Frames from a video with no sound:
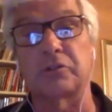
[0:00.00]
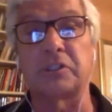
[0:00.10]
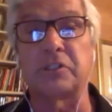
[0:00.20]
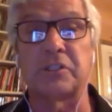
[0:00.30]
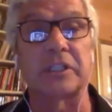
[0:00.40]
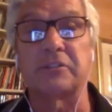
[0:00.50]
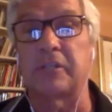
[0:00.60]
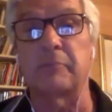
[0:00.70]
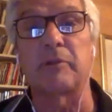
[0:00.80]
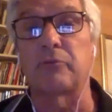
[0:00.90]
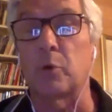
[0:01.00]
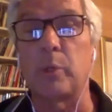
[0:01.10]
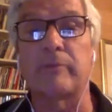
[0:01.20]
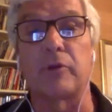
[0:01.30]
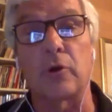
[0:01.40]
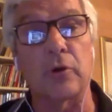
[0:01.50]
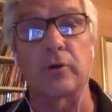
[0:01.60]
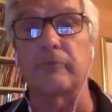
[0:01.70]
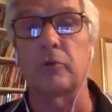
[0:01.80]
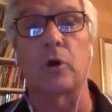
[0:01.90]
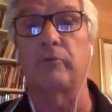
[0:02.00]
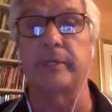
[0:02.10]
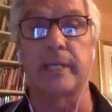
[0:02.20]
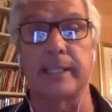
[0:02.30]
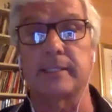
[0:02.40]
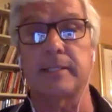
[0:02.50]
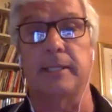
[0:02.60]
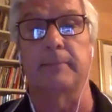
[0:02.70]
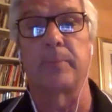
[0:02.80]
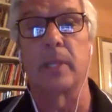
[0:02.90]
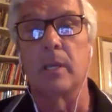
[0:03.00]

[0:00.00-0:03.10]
distancing before we even heard of COVID-19.